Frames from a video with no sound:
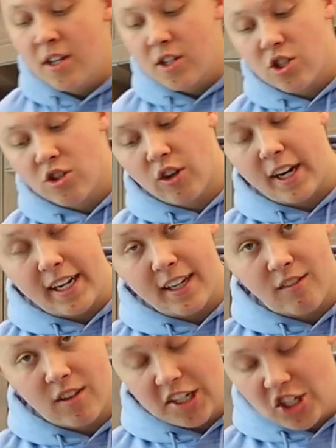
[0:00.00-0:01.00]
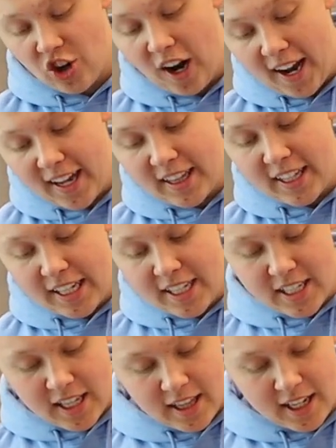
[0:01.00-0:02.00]
straight into trying
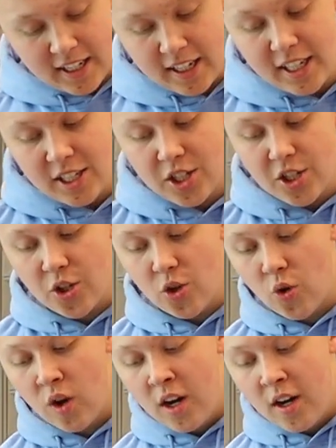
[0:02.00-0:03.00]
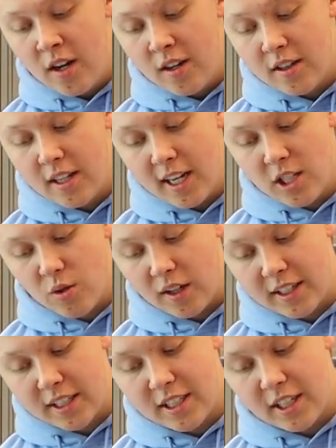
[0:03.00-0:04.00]
these and then into the next
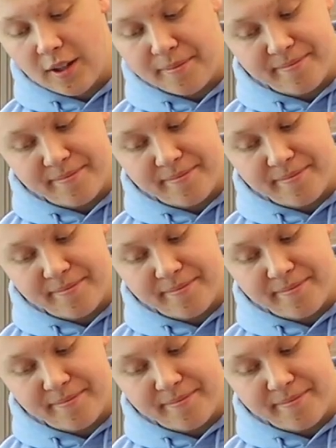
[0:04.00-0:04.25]
one. Because you know,